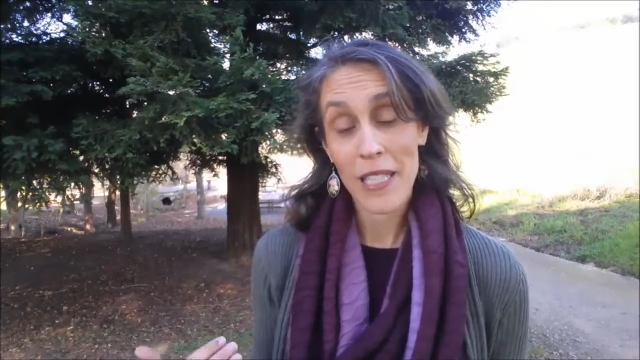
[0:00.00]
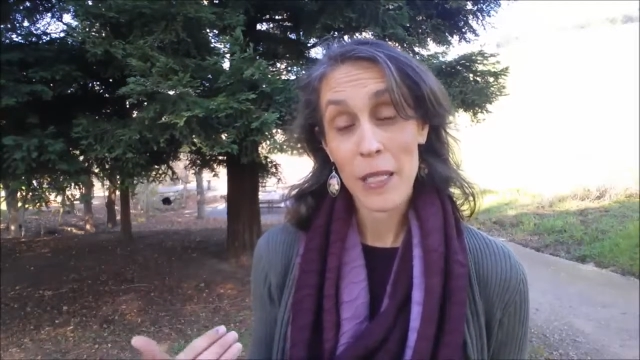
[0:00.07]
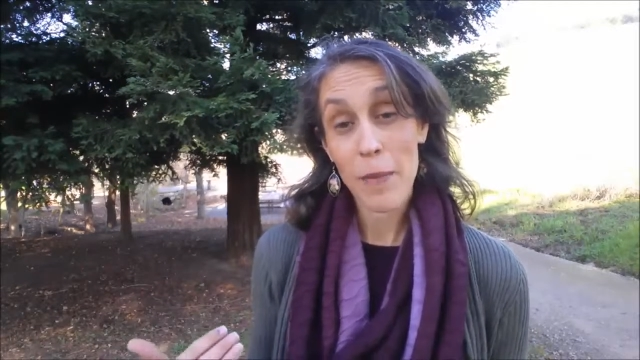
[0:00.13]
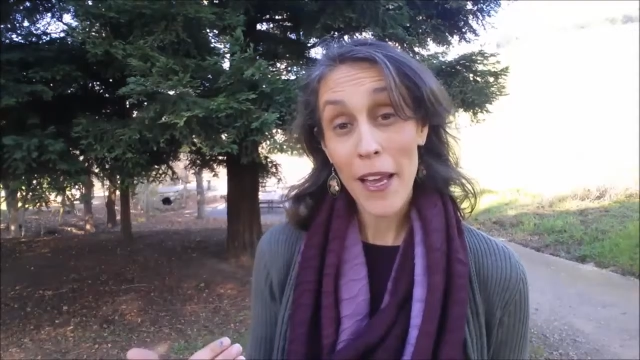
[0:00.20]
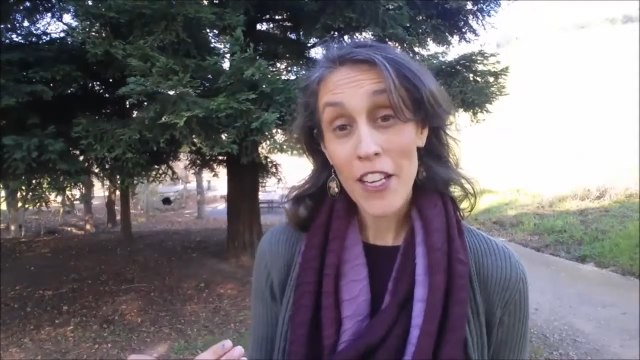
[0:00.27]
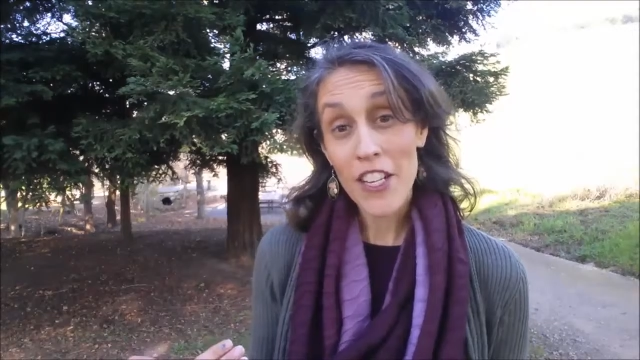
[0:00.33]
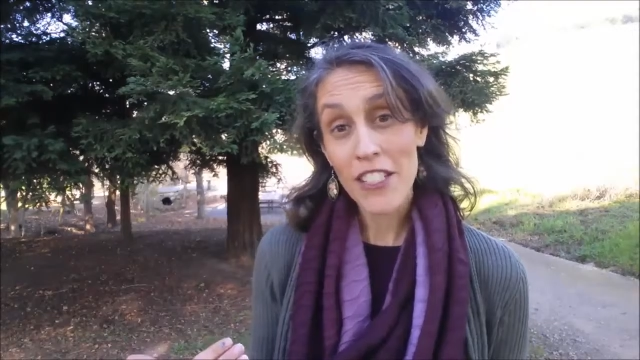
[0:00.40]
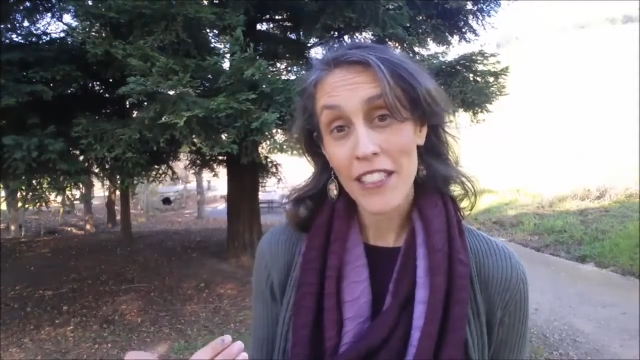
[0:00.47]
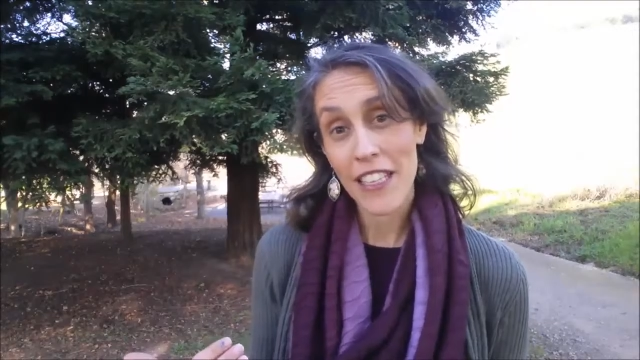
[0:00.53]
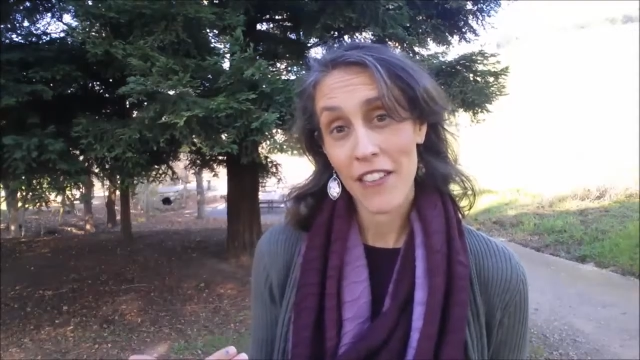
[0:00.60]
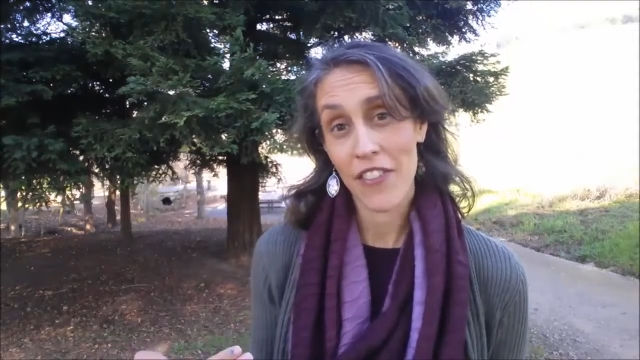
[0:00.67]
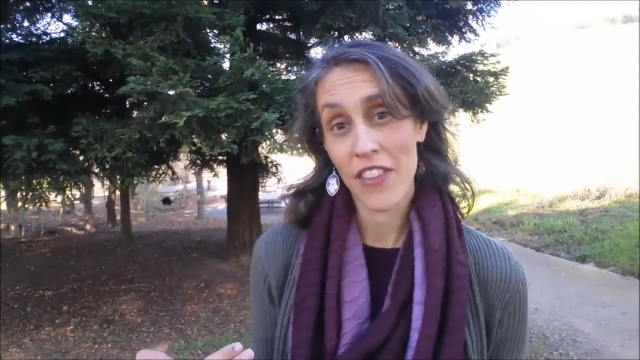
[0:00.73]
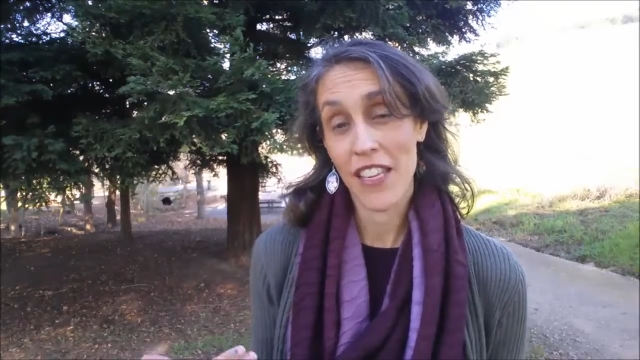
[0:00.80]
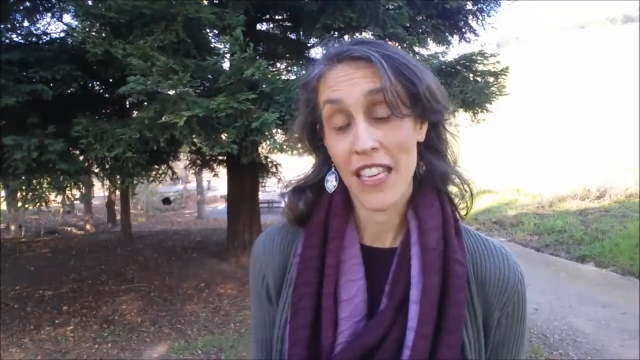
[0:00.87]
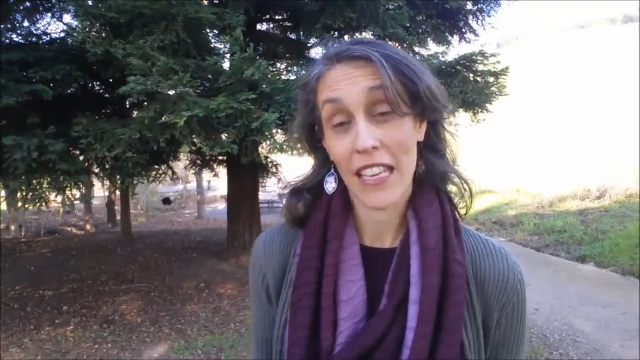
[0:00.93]
especially
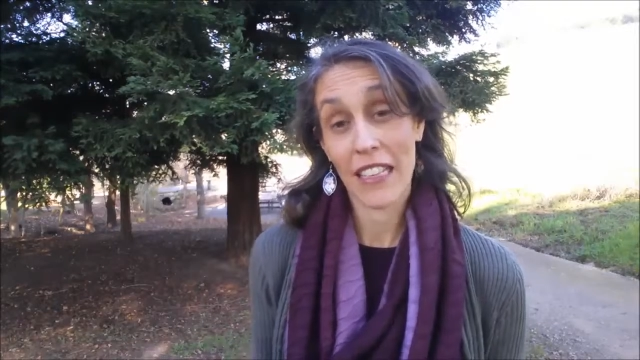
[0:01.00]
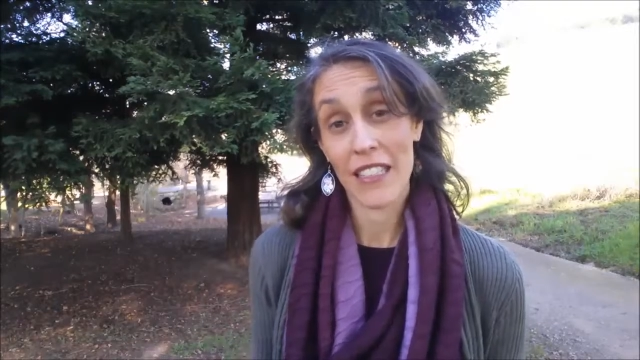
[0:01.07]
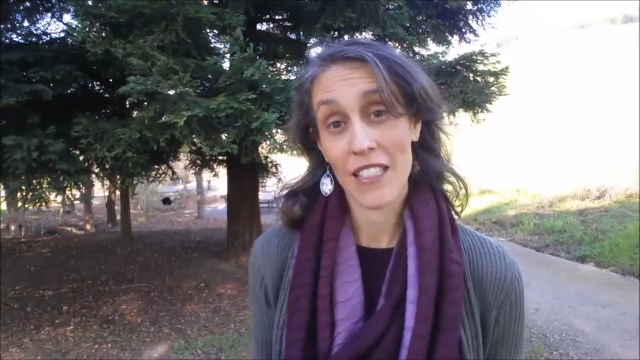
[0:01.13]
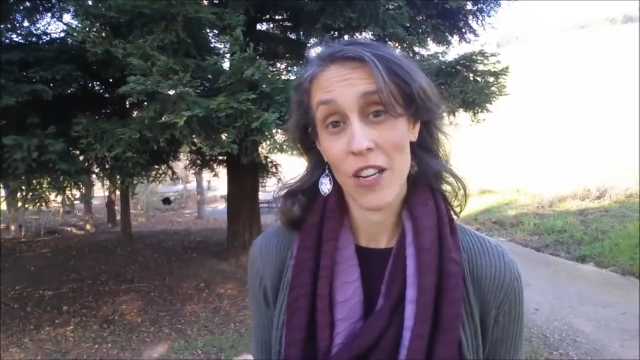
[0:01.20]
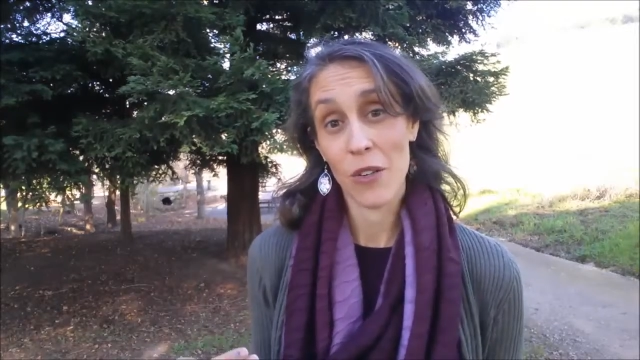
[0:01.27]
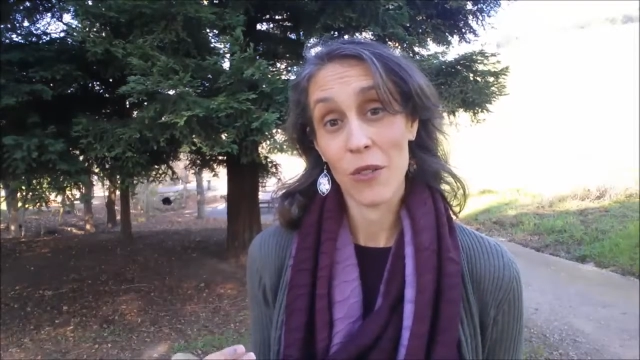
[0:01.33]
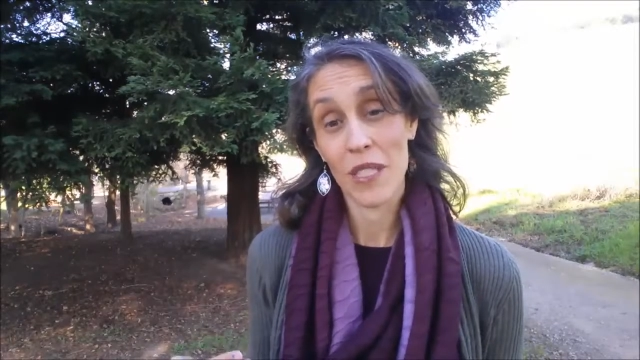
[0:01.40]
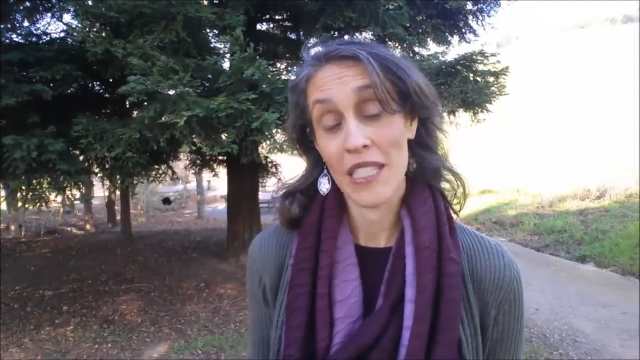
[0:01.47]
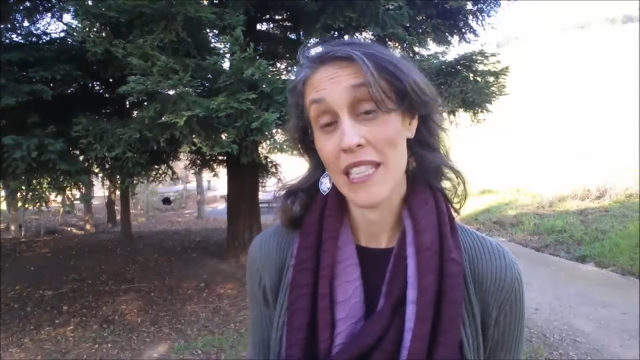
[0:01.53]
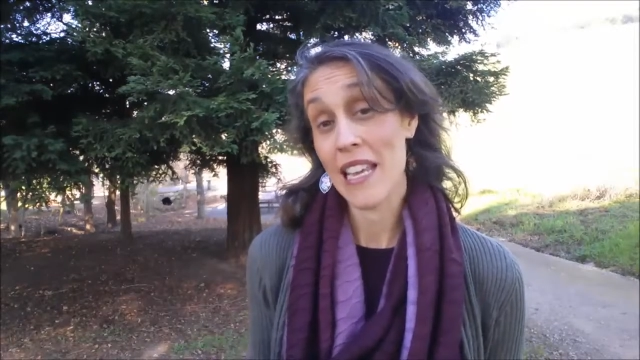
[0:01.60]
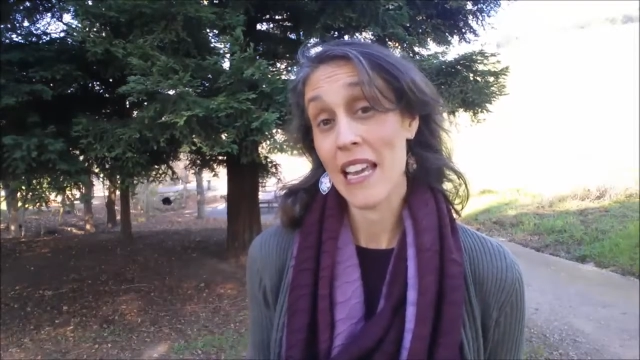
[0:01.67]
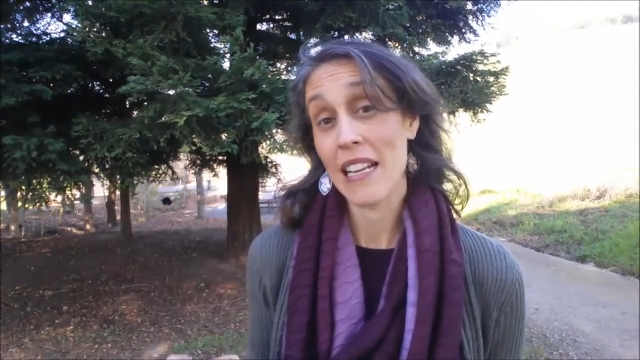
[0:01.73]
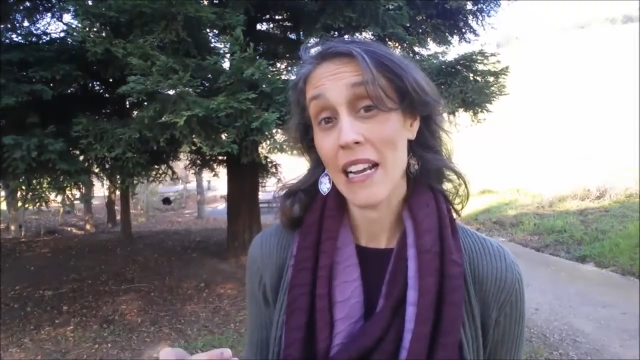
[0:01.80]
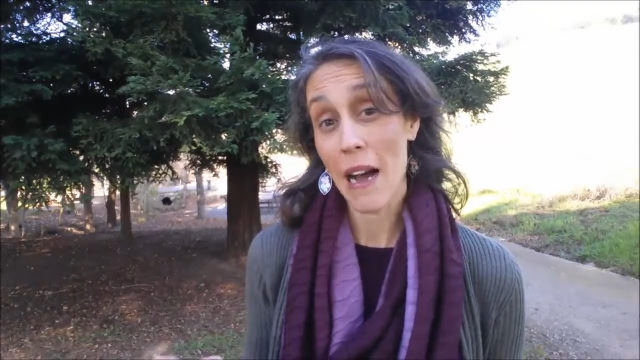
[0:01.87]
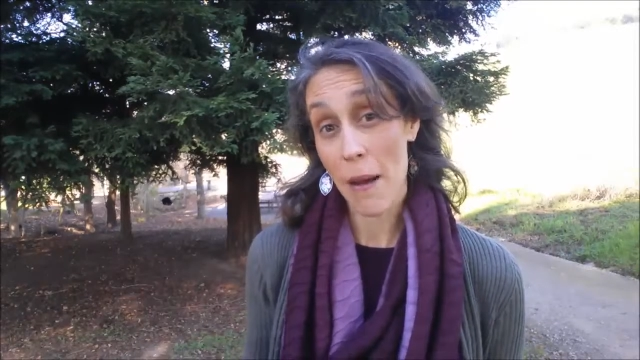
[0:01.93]
if the kids don't see
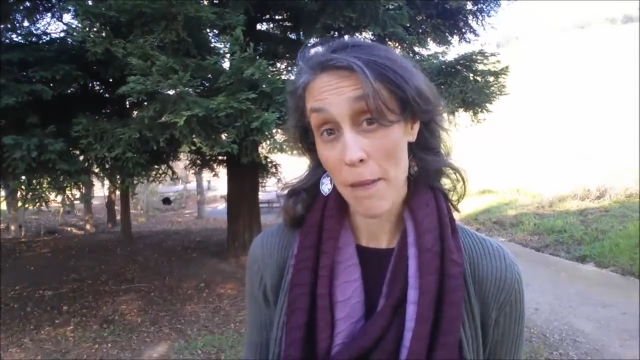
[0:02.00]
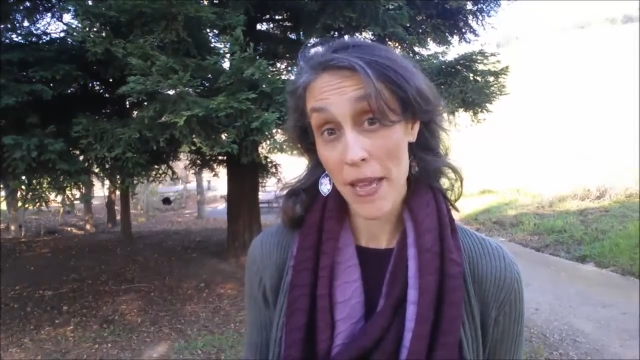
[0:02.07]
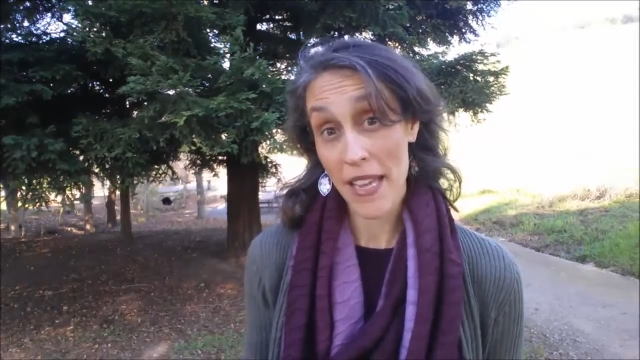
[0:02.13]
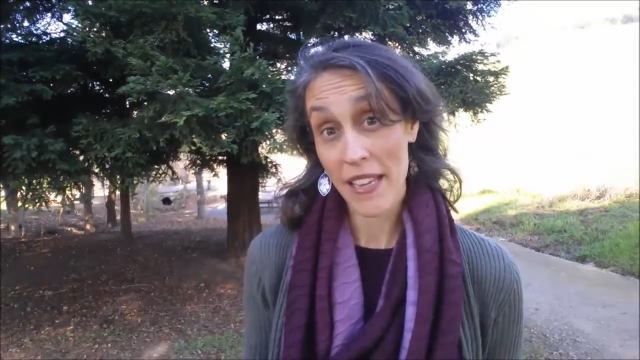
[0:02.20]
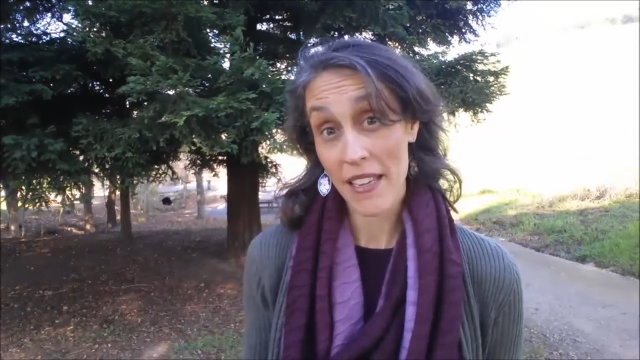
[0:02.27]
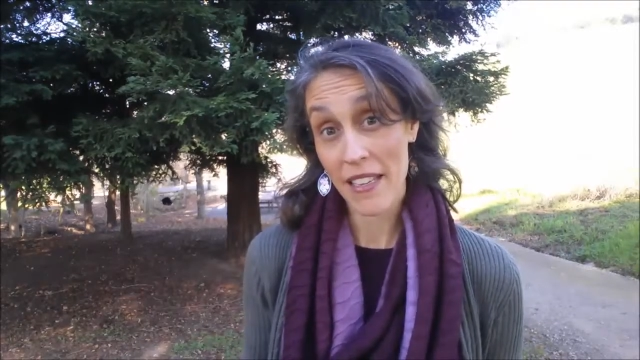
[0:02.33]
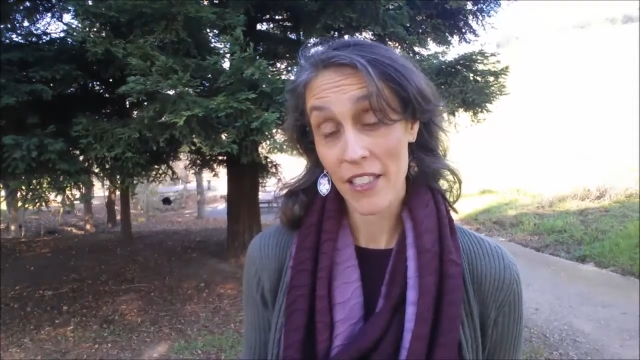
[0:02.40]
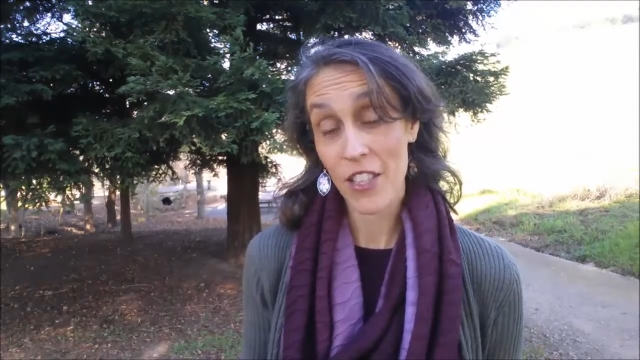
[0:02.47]
it coming.